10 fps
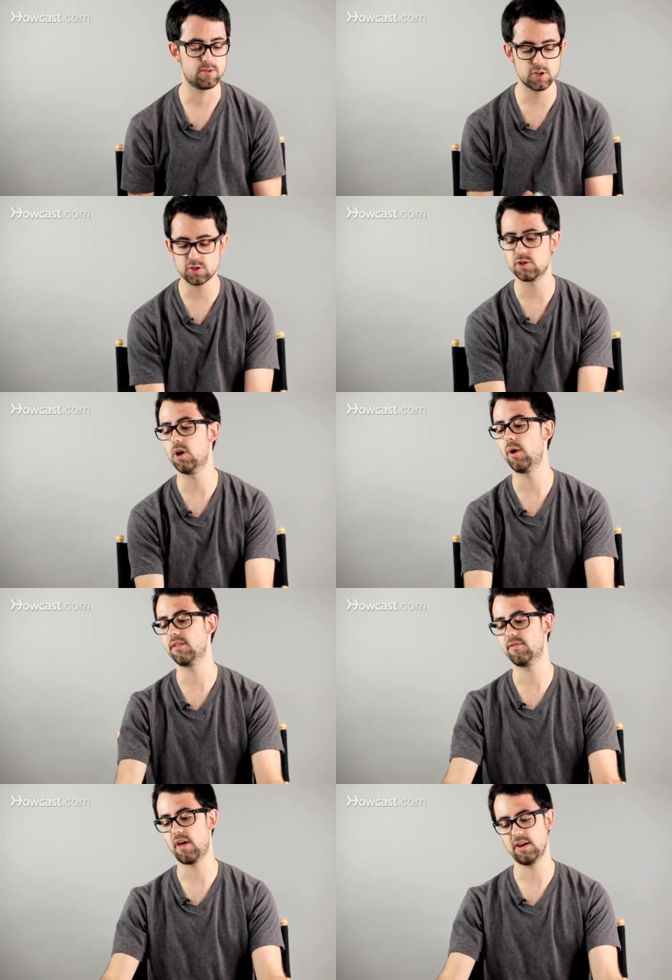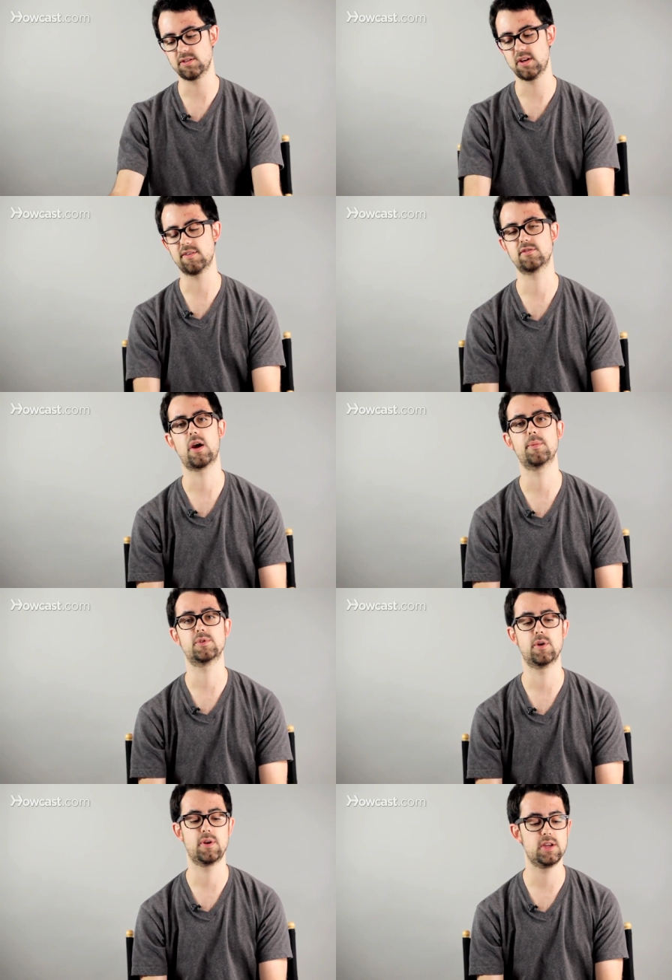Just knowing the values of the f-stops,
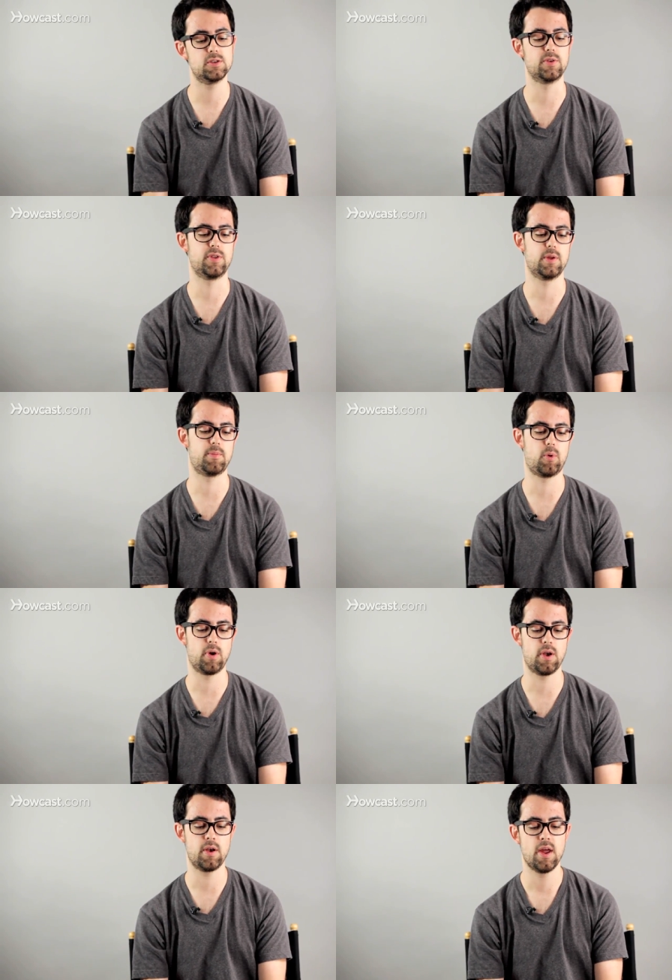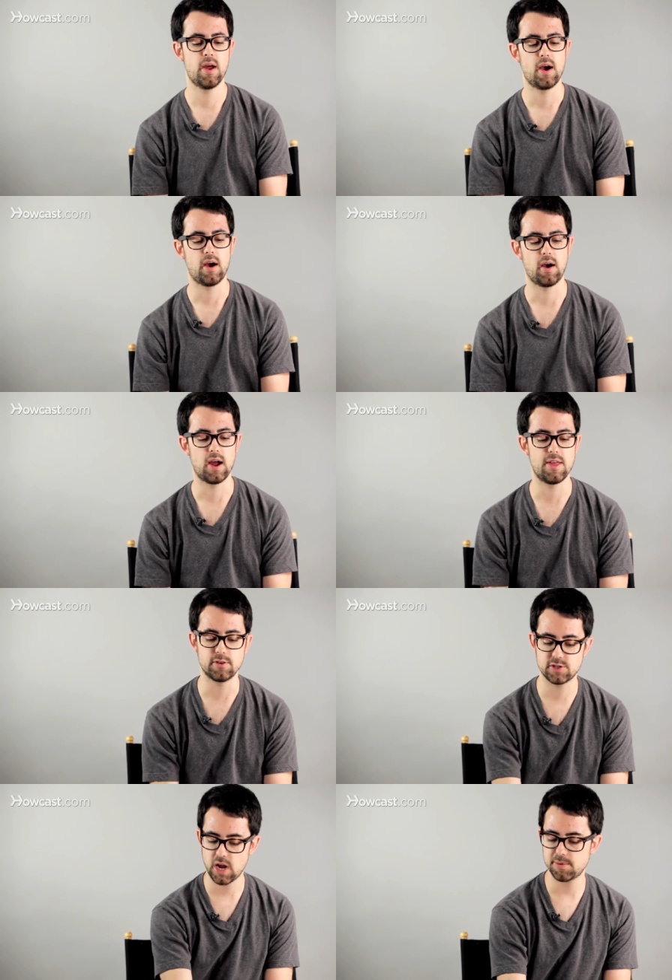though, is really important. Uh, and
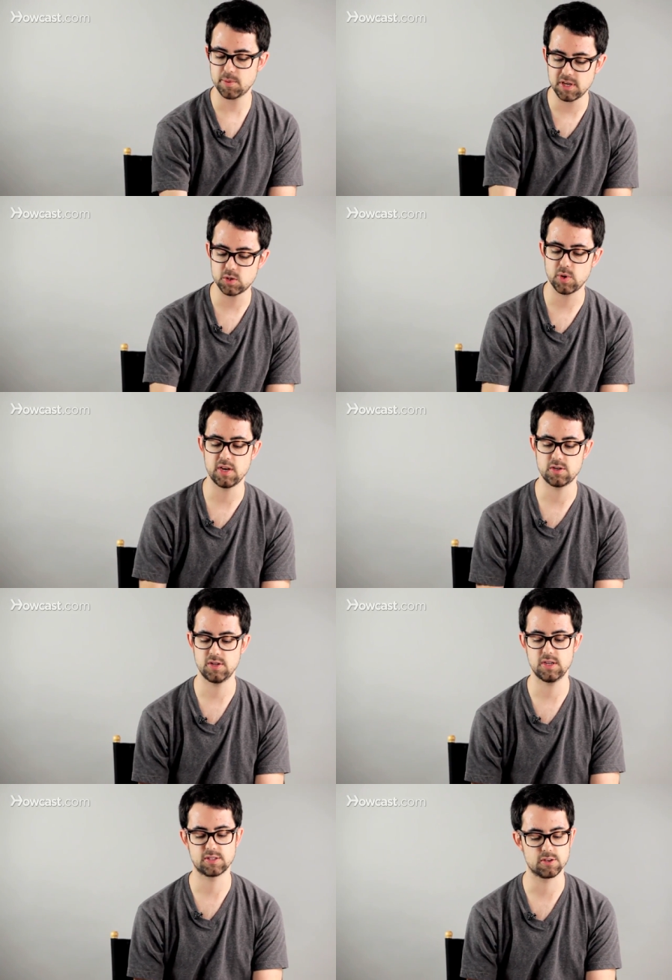there's stops in between each of these.